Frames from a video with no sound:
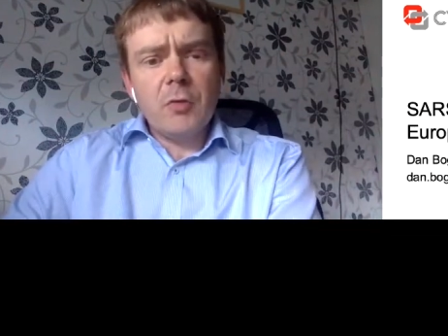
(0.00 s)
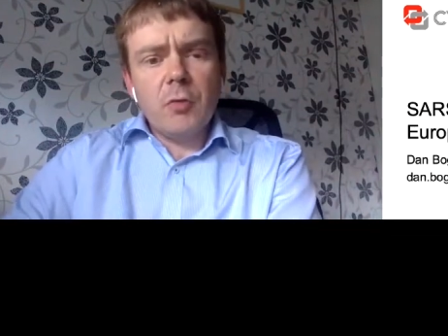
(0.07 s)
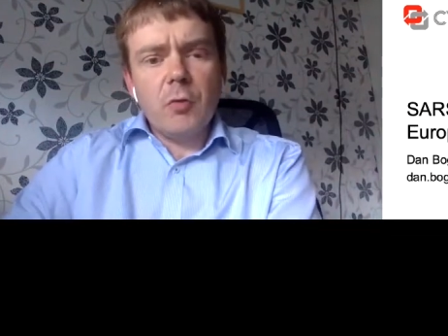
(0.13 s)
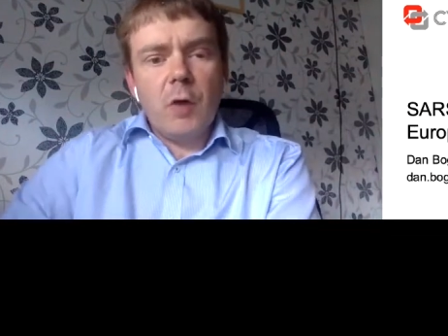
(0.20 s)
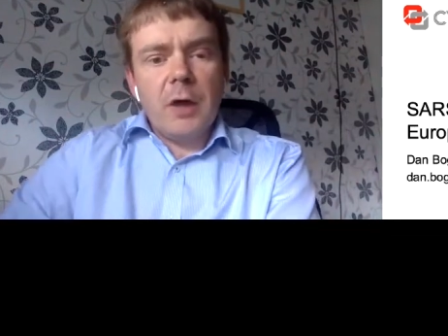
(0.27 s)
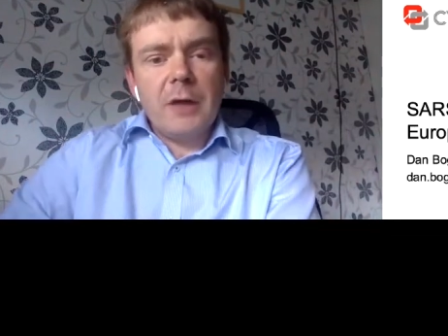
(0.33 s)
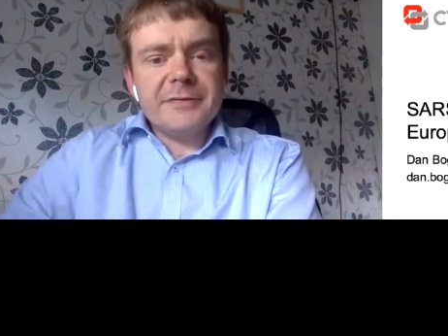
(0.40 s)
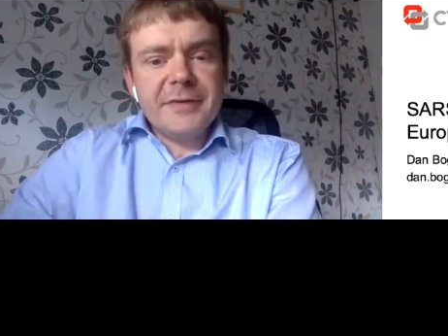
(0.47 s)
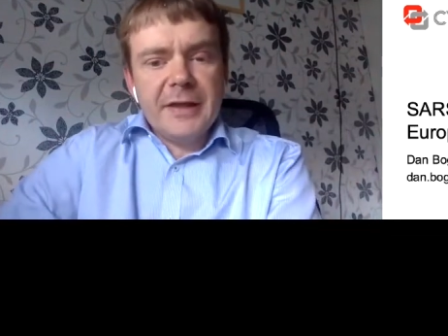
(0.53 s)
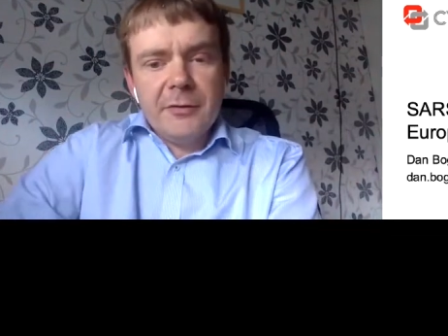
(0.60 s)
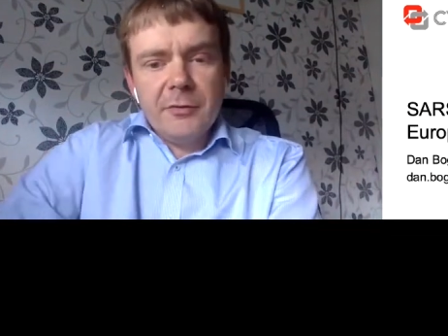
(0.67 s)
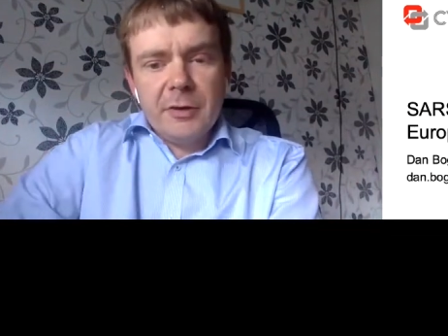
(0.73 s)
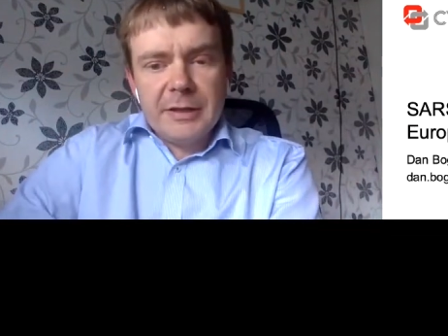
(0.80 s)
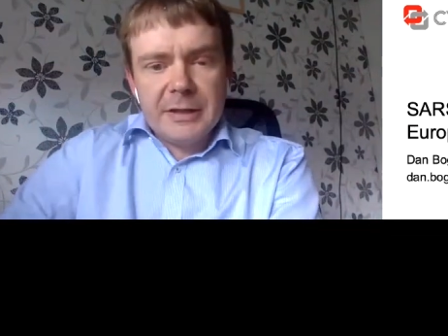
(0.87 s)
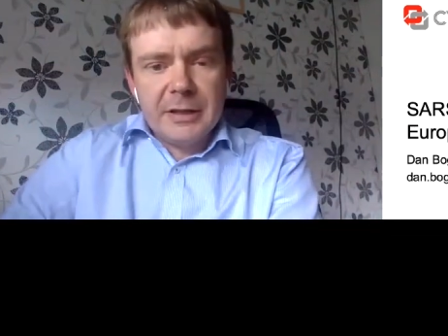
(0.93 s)
So I'll tell
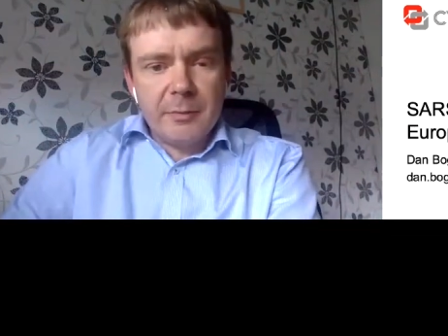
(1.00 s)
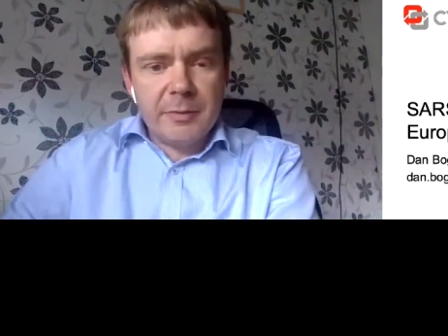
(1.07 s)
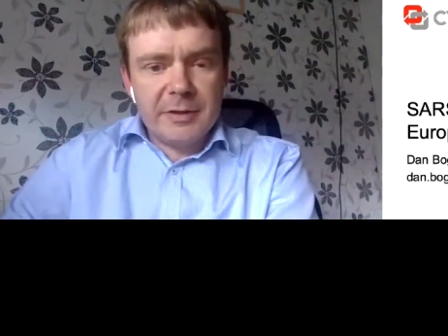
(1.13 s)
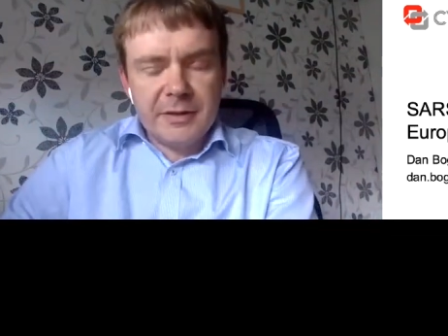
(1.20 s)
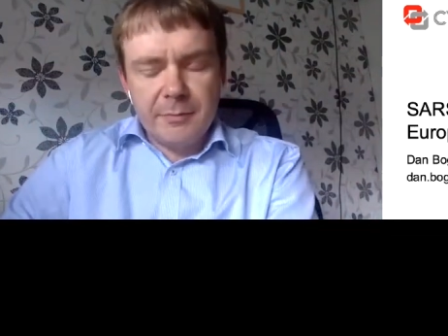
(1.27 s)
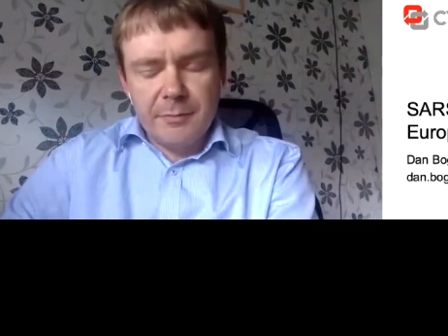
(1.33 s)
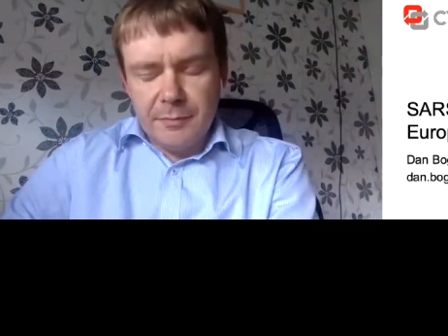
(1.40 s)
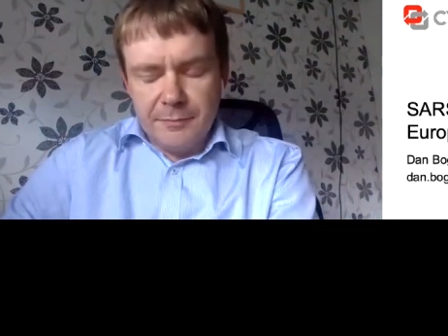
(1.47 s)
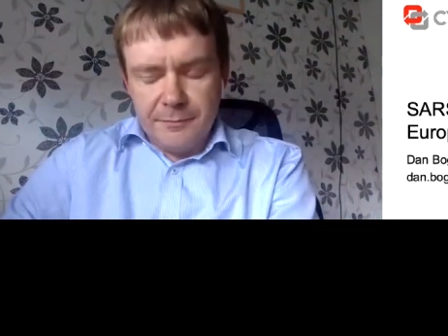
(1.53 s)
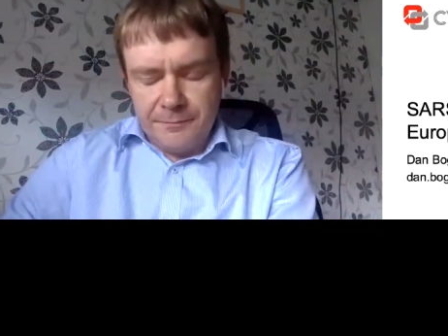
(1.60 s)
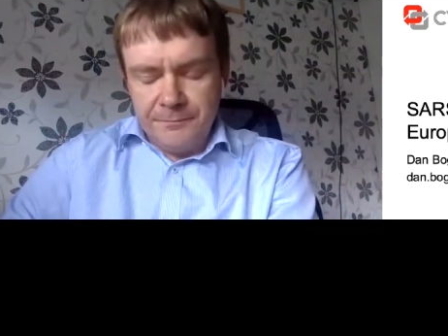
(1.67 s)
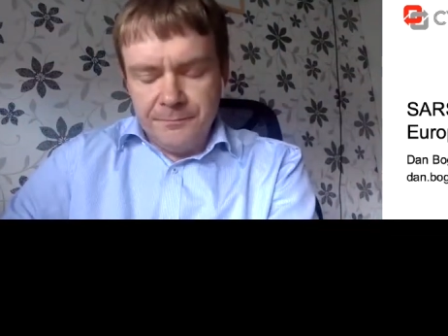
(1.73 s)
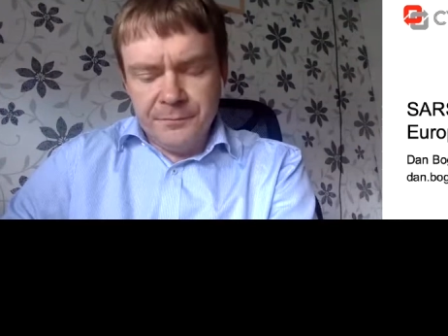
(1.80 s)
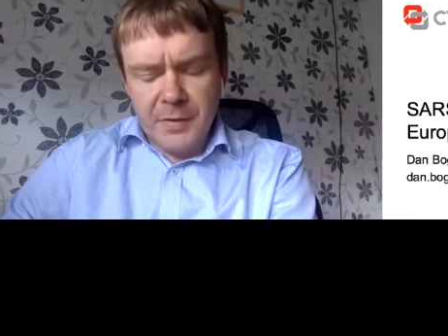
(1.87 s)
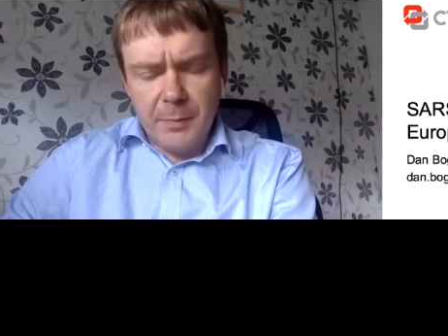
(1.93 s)
you a little bit
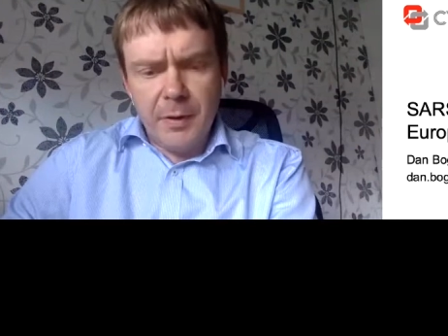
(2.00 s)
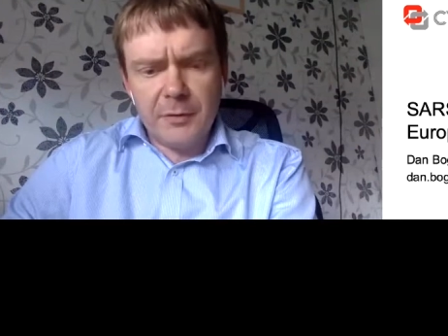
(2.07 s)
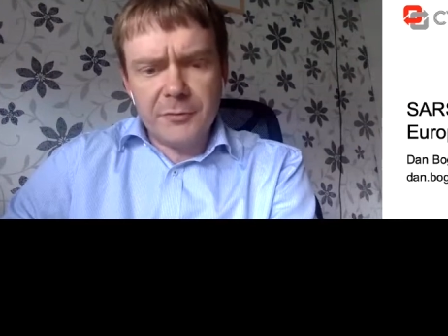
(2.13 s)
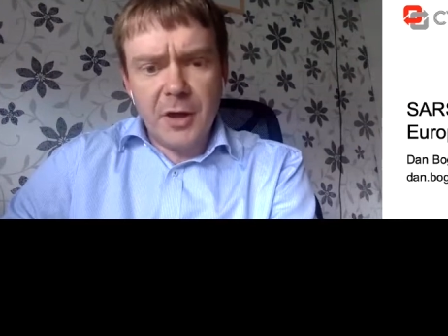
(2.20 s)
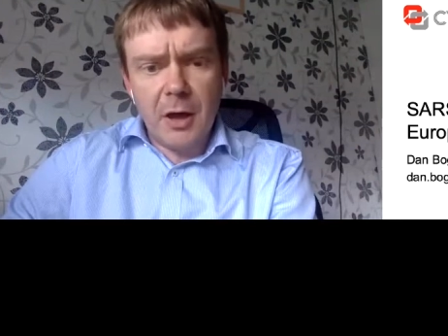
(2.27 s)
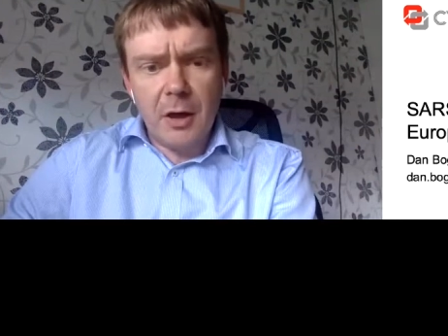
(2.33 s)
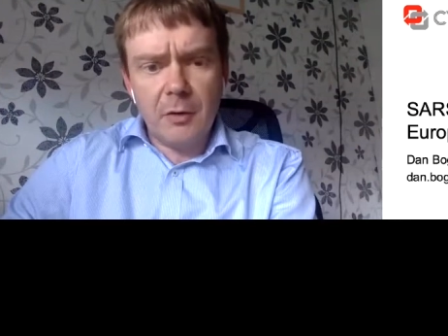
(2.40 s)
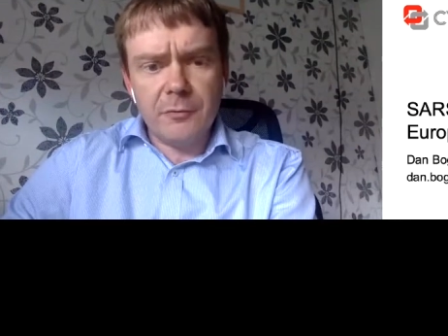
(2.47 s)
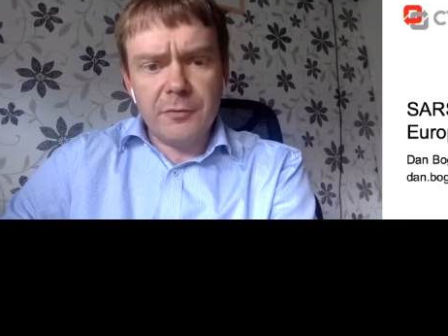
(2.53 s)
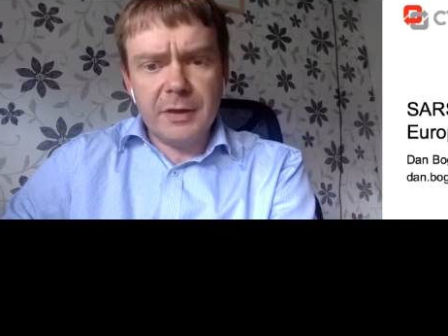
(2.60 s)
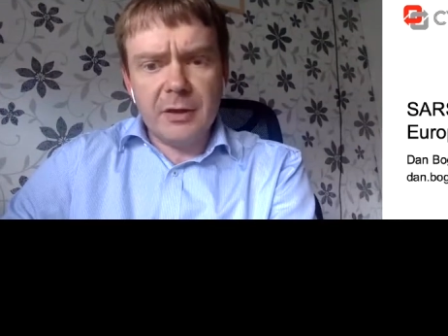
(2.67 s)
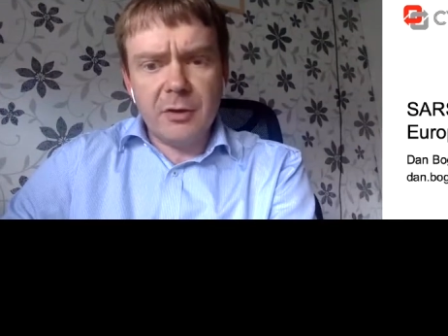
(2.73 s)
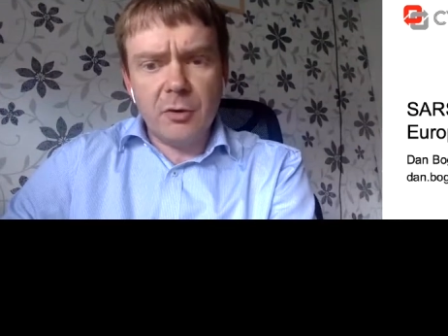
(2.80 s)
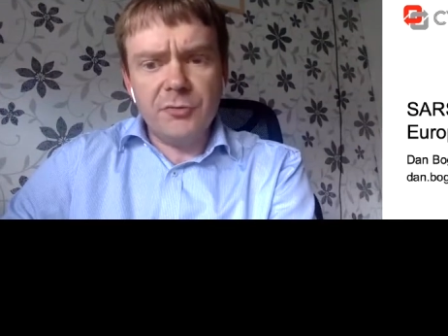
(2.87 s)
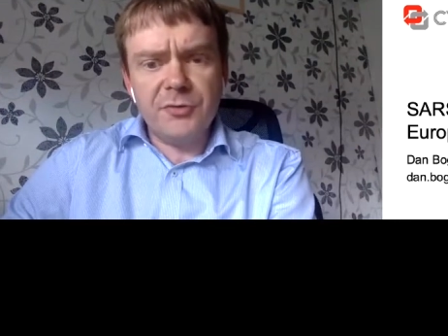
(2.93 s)
about how
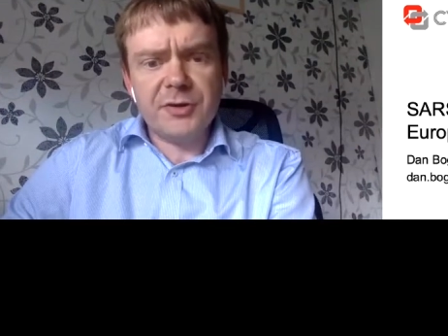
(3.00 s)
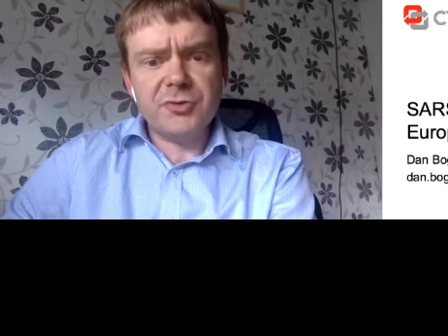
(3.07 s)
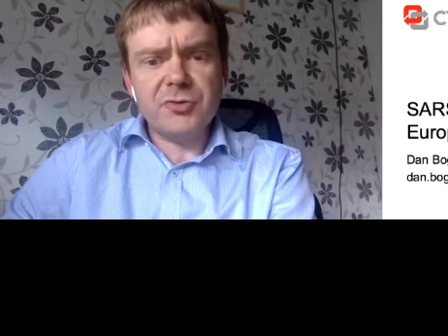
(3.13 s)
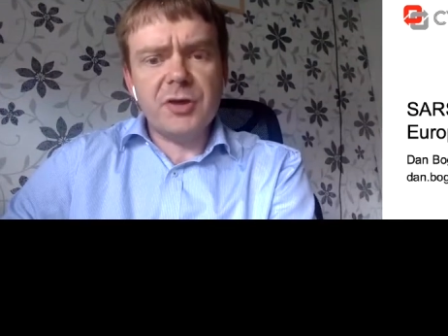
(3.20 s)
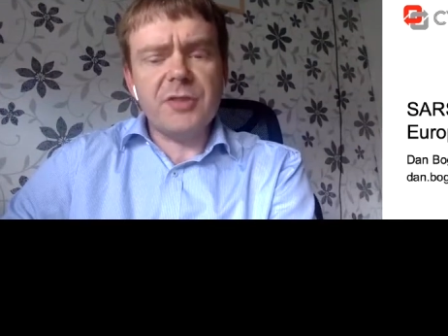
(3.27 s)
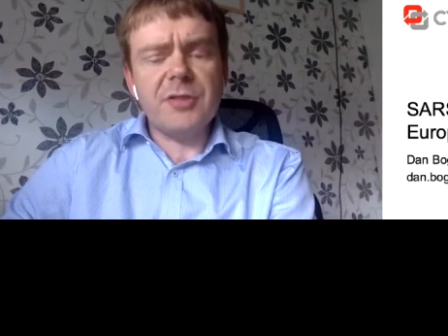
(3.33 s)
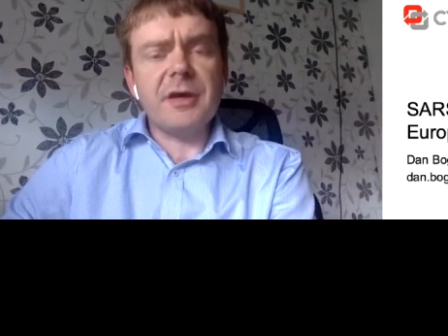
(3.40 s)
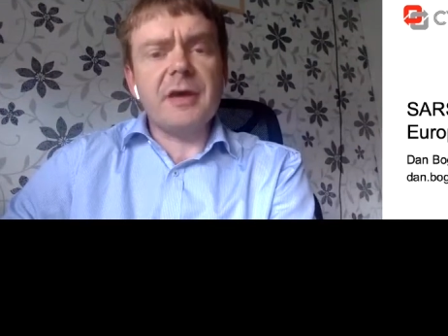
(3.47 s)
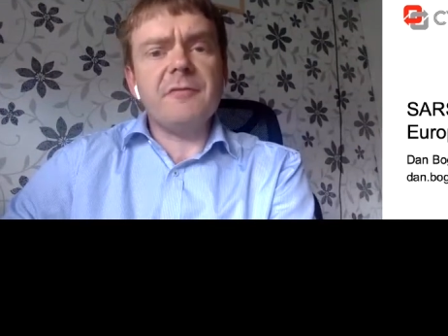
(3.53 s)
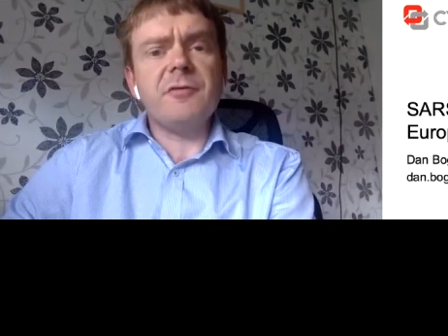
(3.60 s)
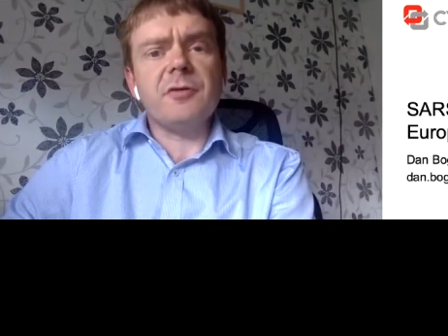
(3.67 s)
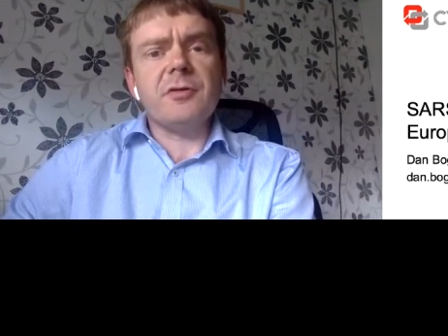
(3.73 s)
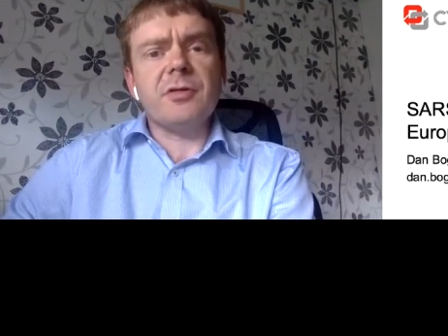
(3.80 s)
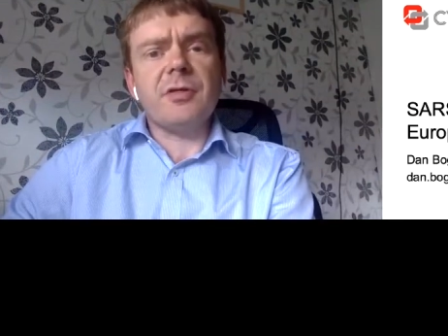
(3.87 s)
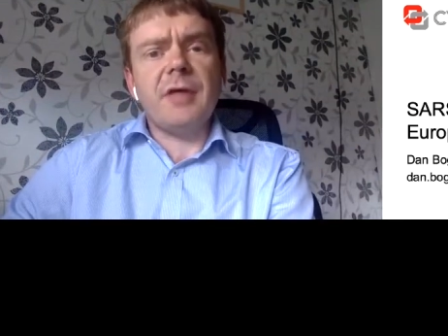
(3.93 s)
the contact tracing
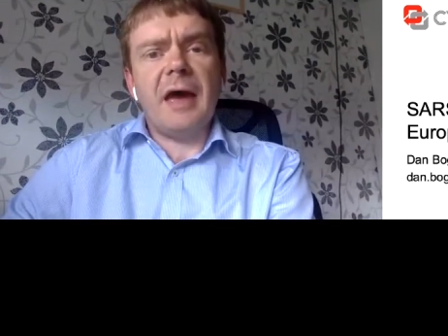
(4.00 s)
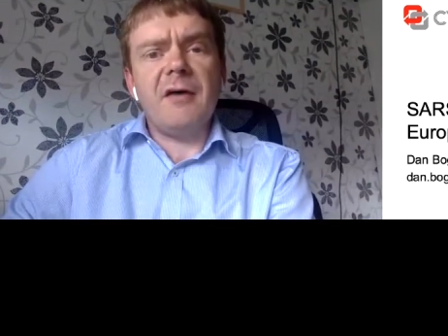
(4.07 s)
efforts